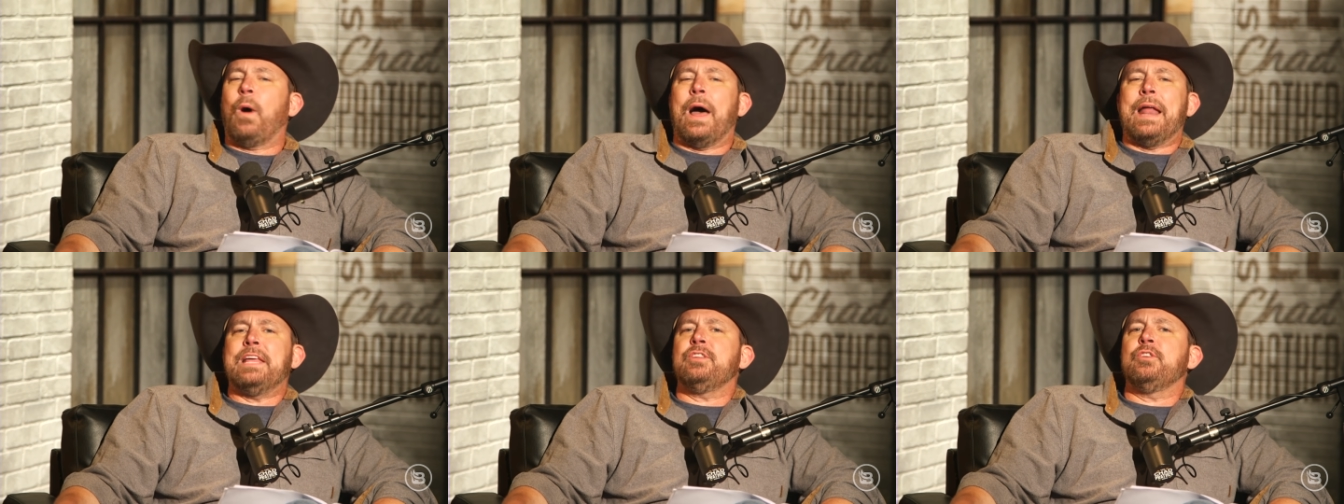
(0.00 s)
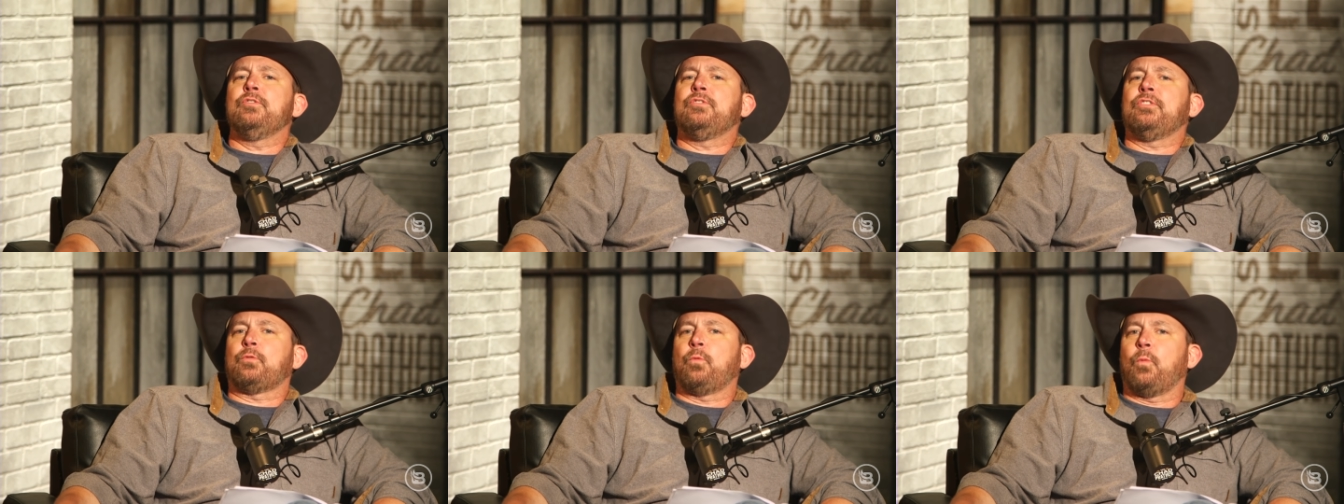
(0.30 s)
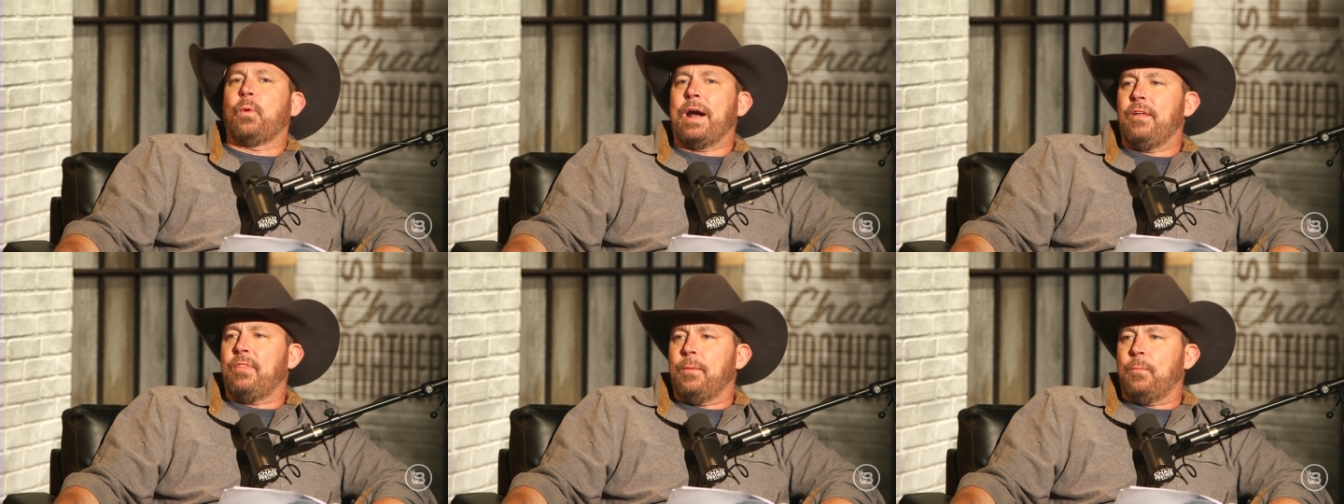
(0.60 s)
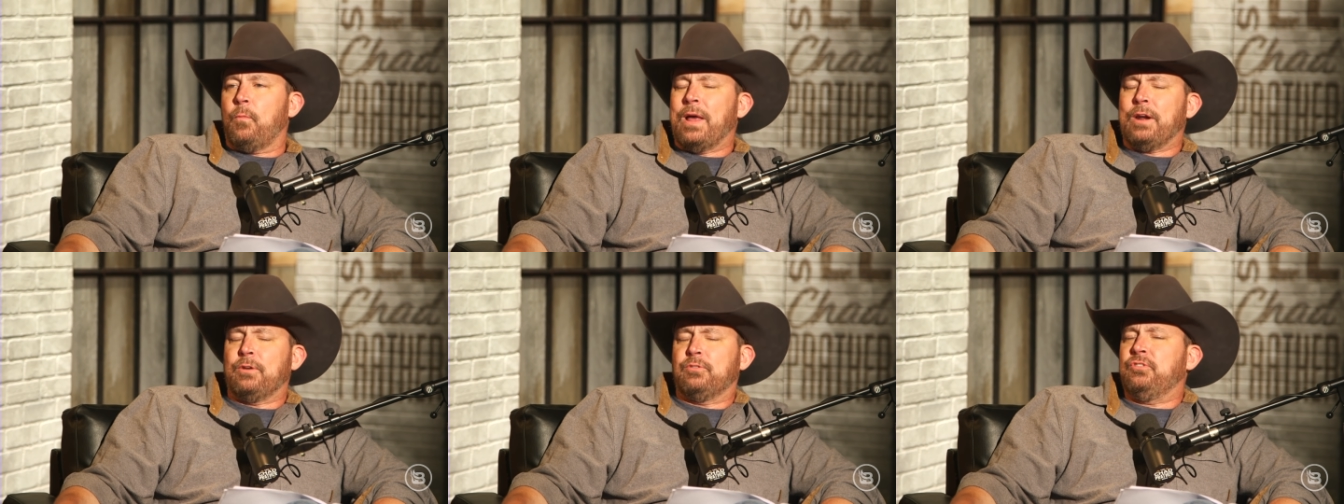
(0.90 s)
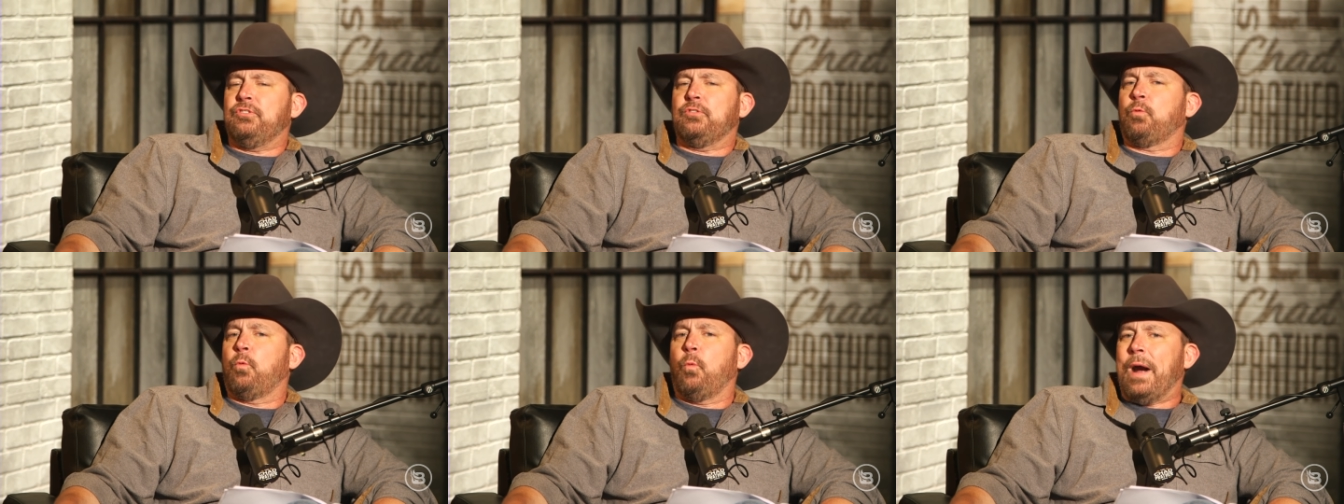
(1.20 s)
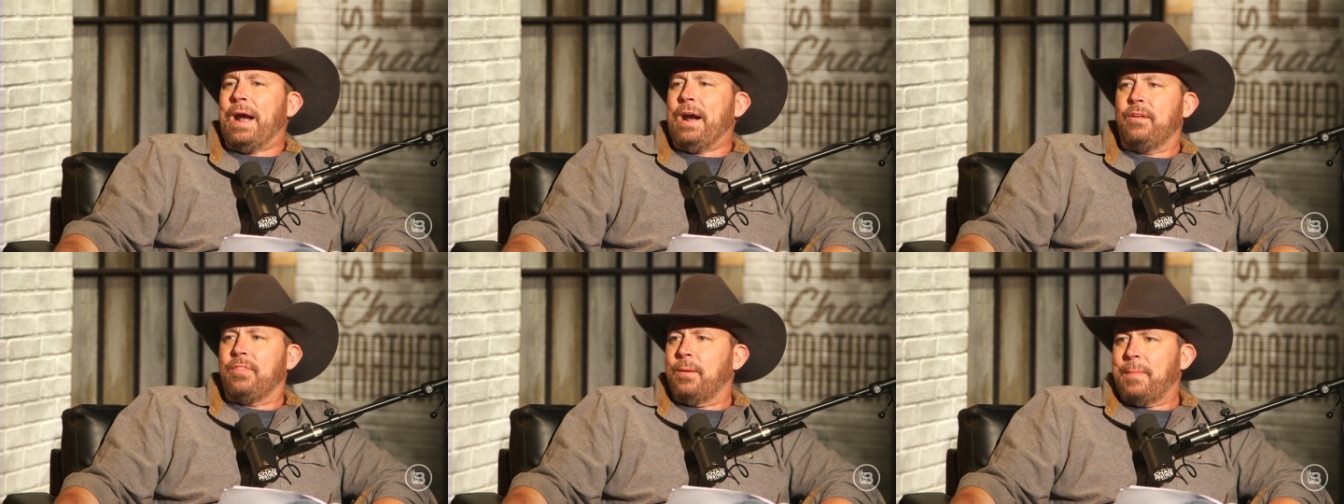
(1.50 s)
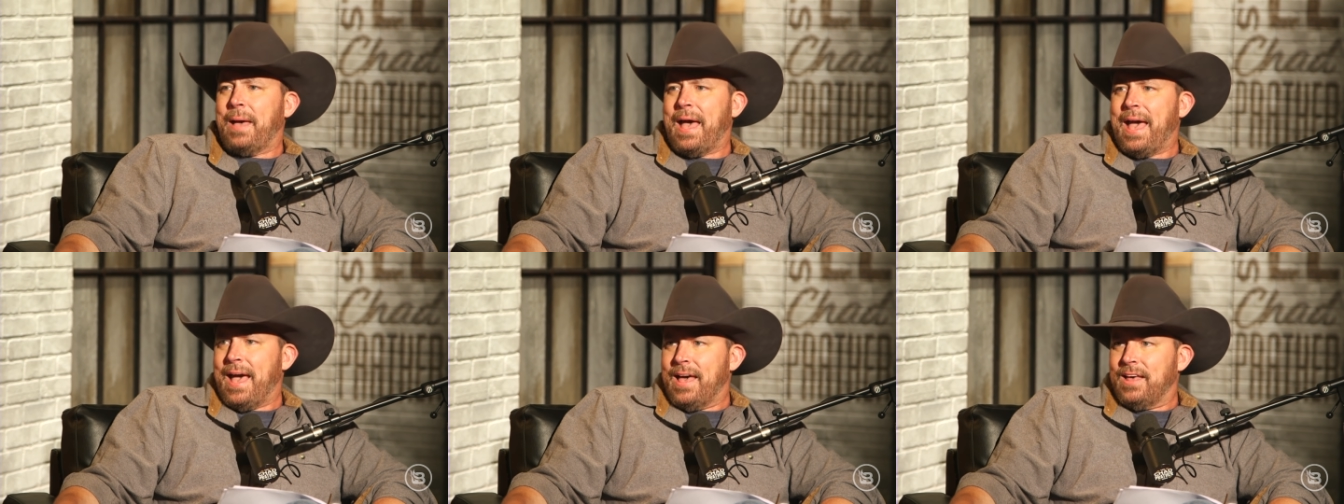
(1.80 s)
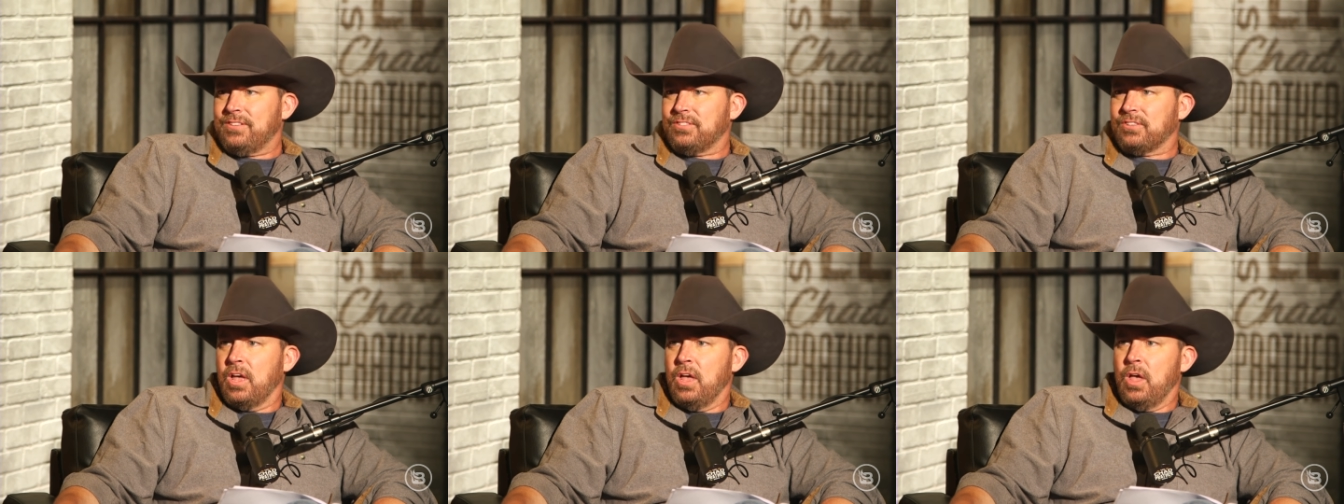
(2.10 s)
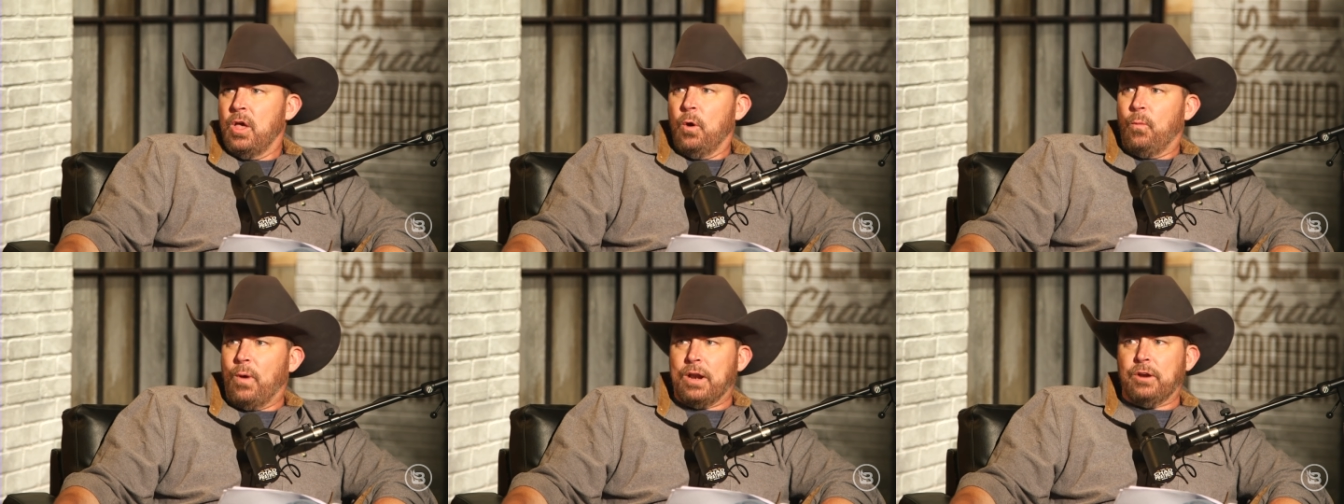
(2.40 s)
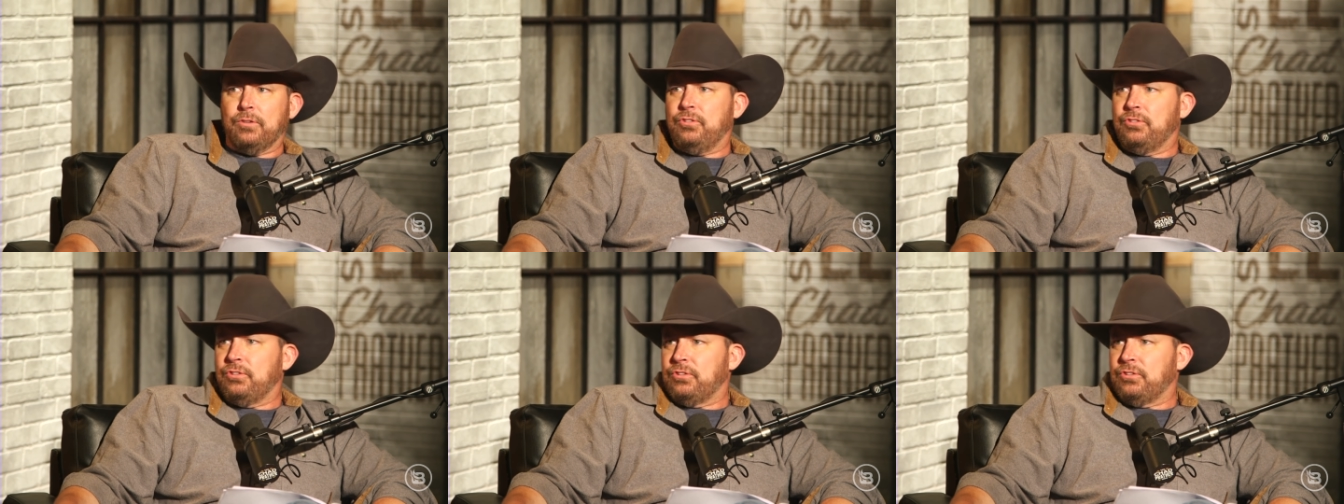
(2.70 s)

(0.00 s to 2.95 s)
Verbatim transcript: Why didn't you just wear them? Why don't you just wear the mask? Why don't you